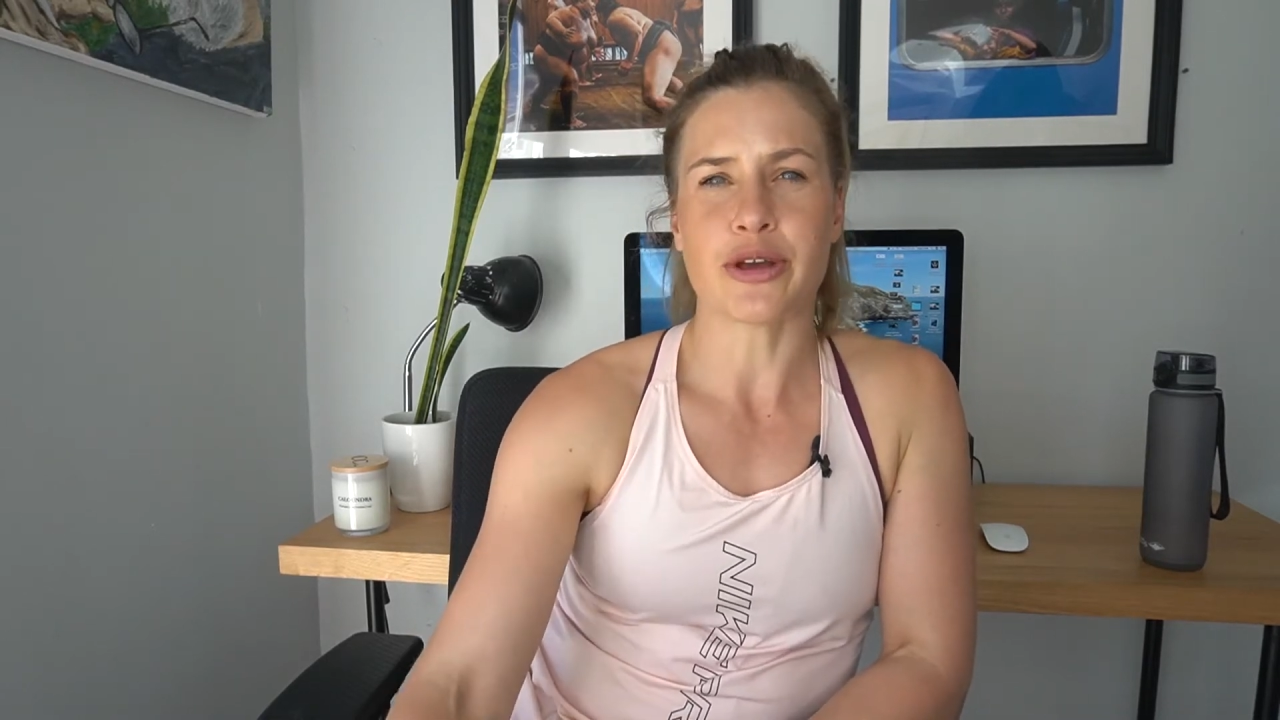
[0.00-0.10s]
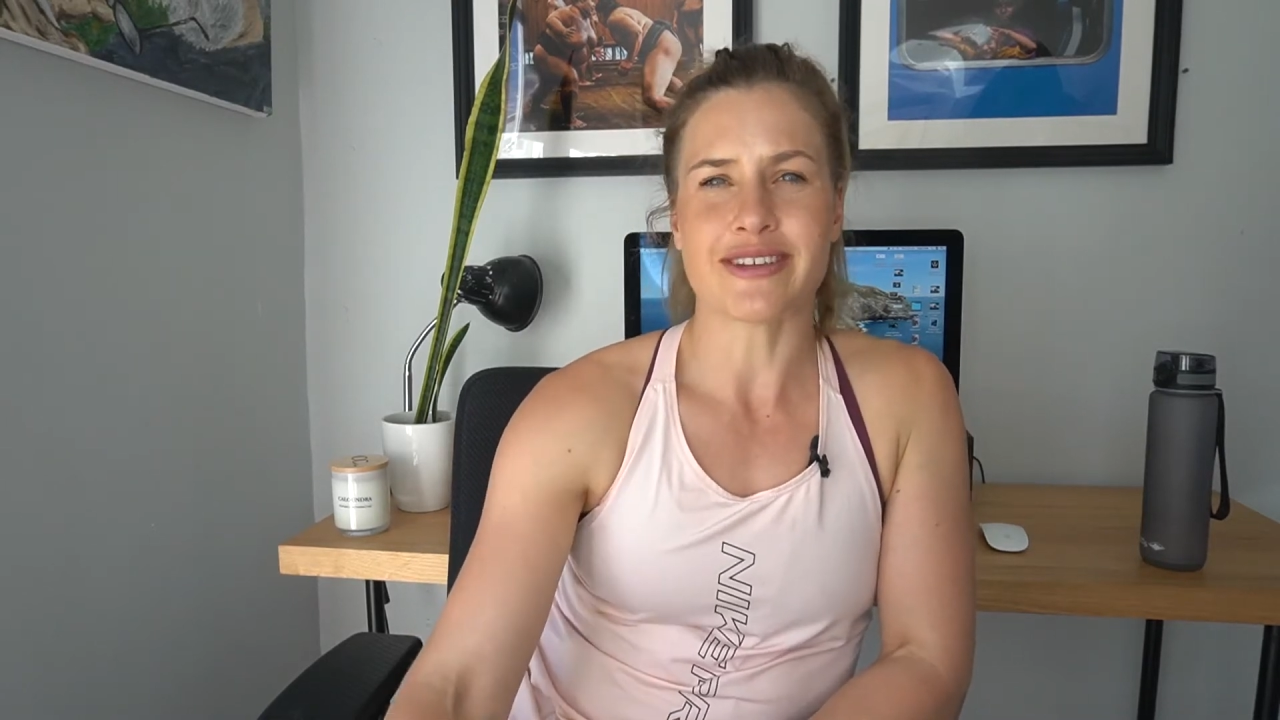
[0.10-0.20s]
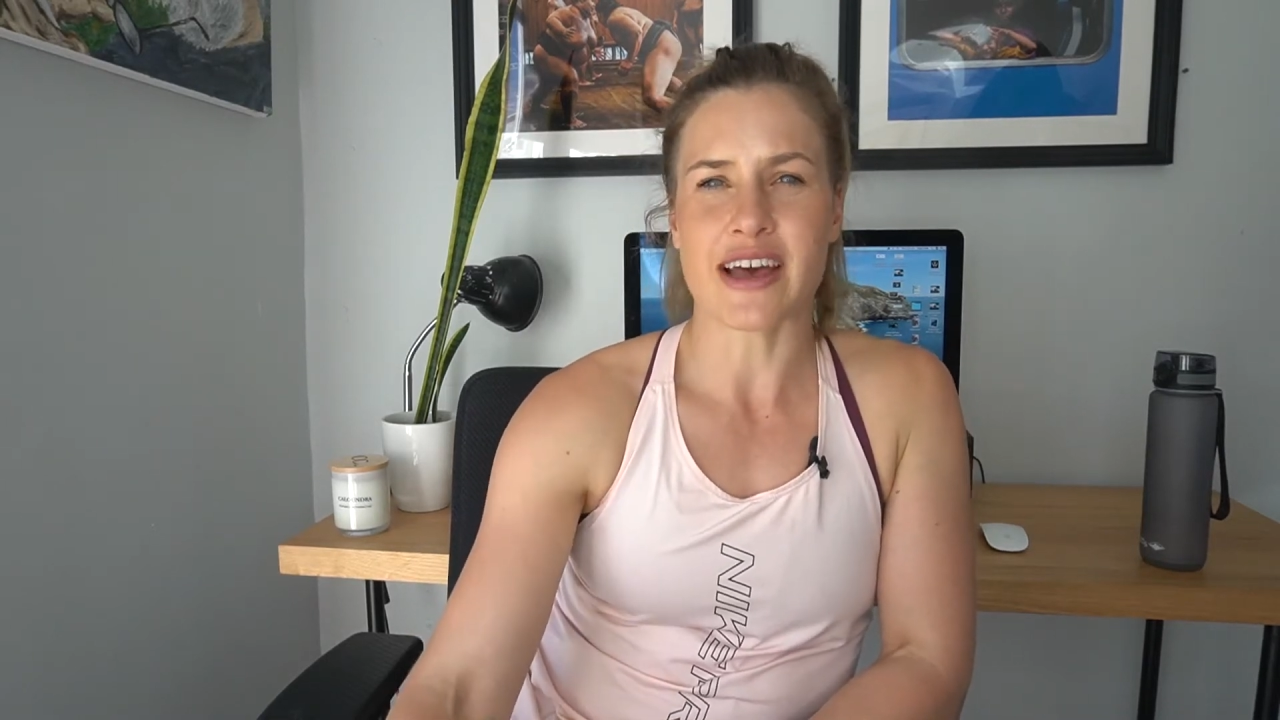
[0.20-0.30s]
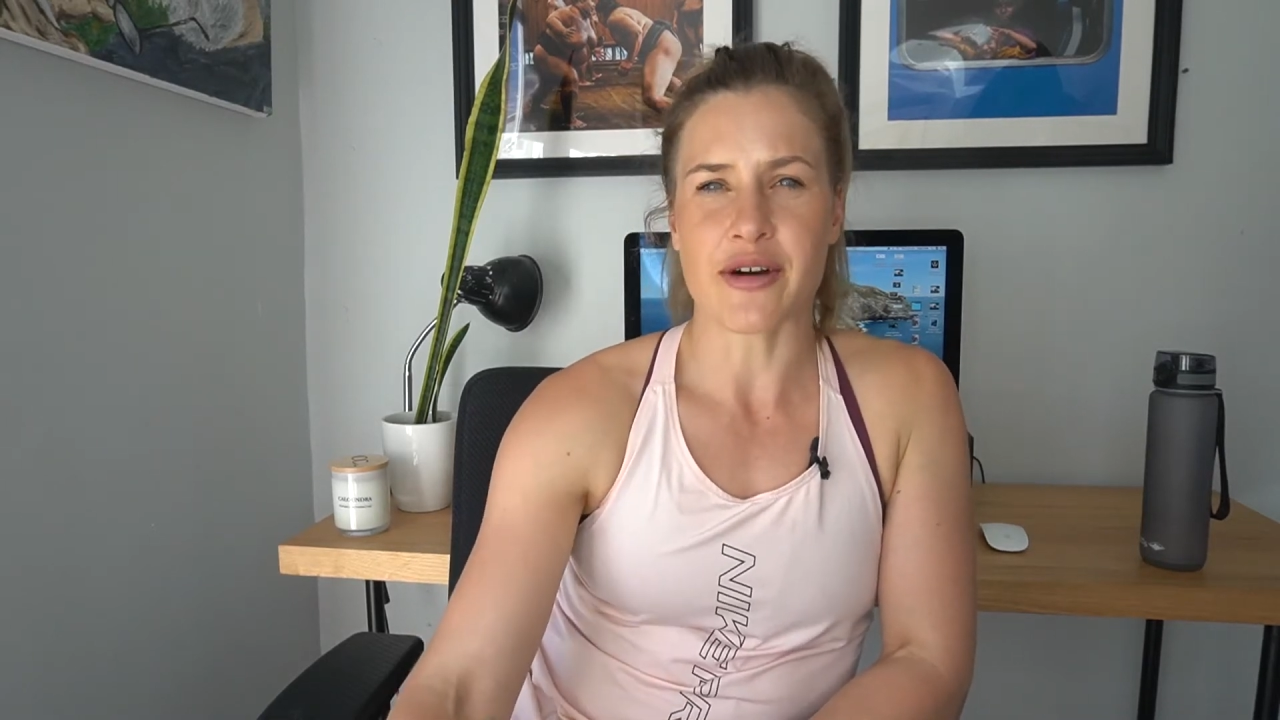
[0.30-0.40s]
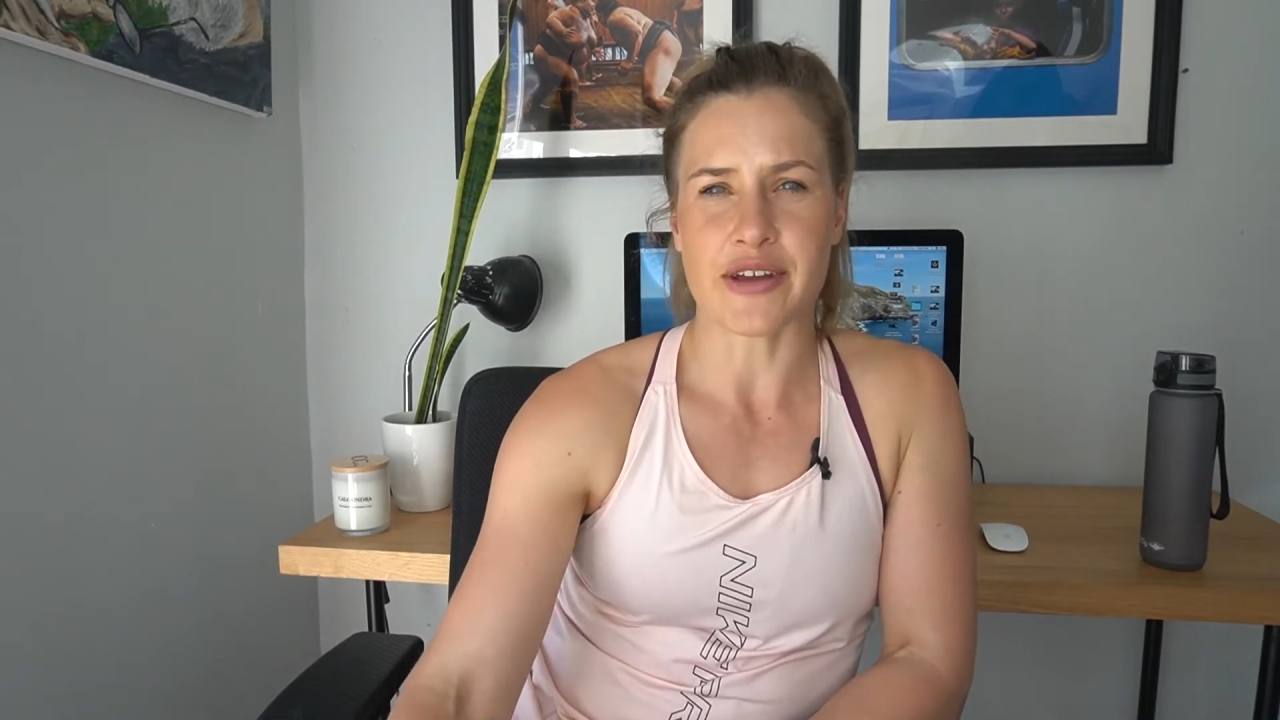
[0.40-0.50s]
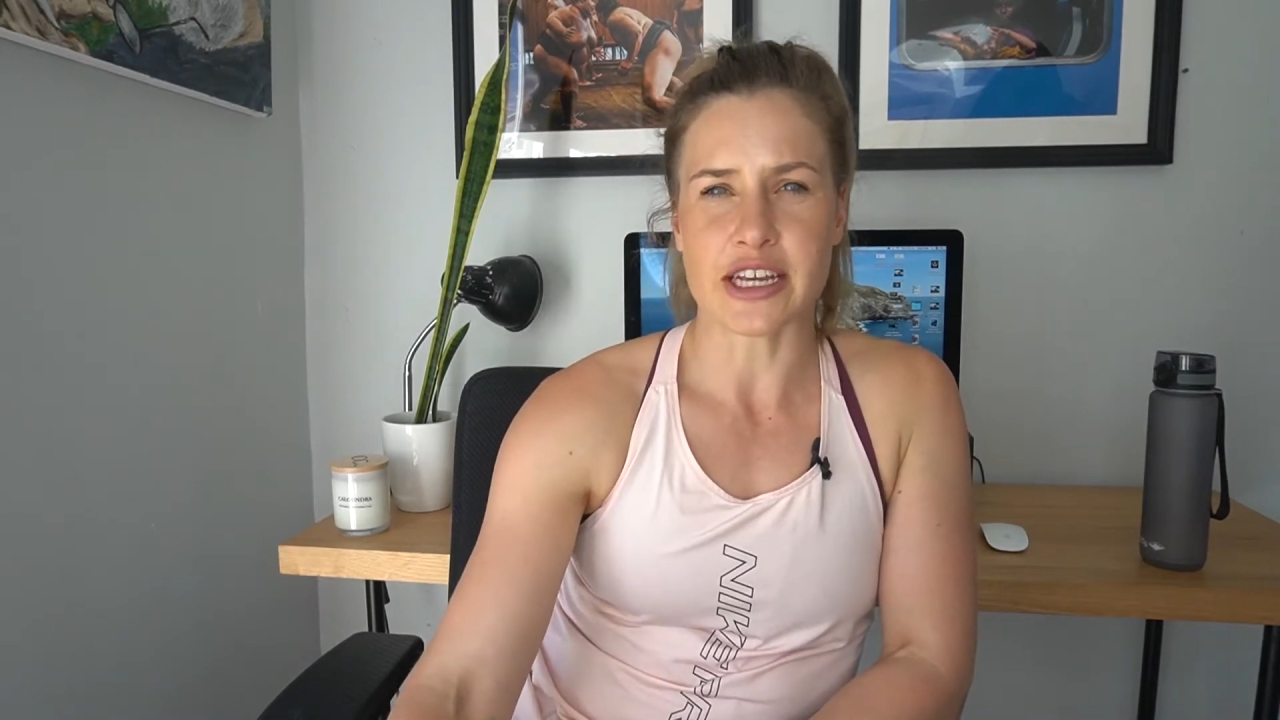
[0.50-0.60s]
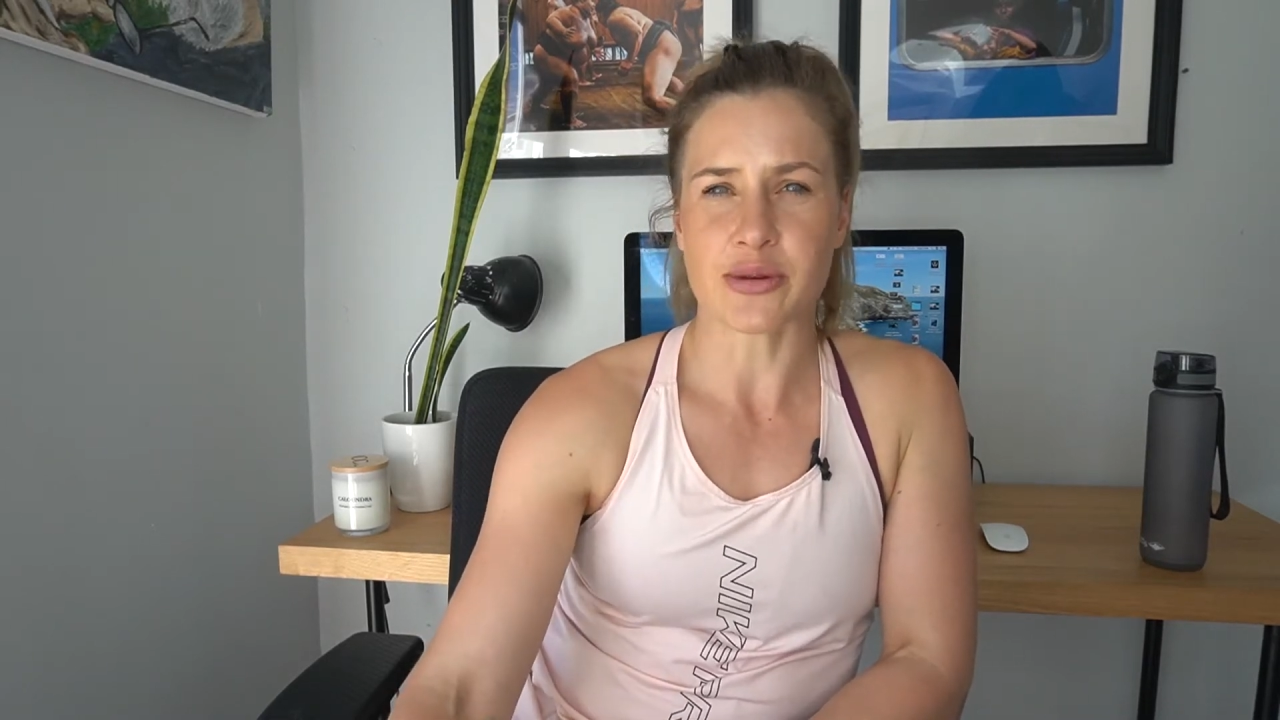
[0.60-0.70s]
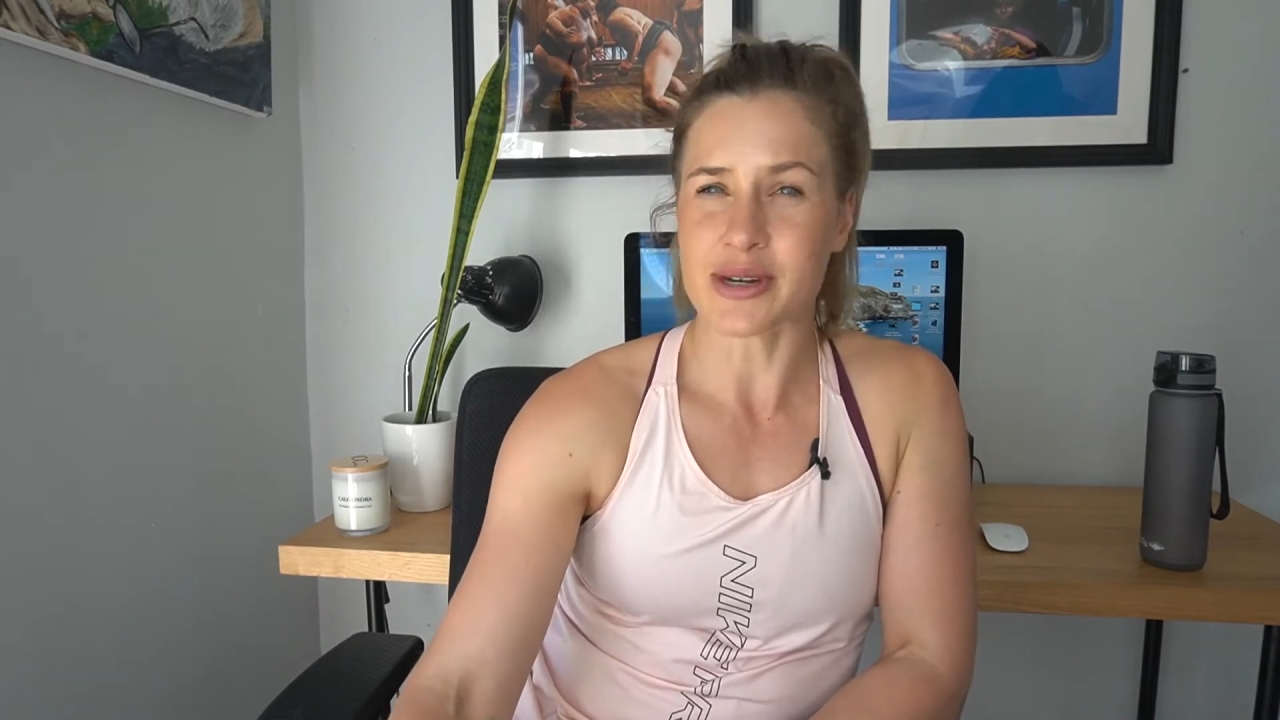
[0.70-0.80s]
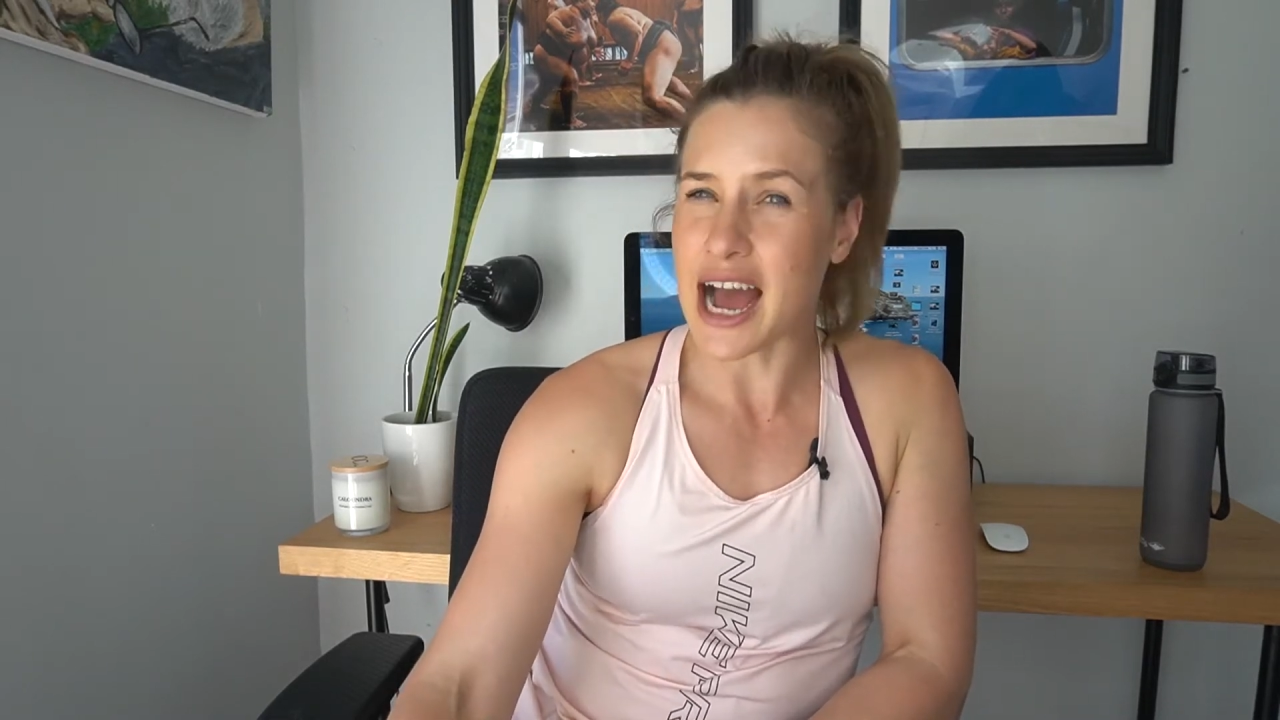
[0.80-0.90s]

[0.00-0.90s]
yourself into an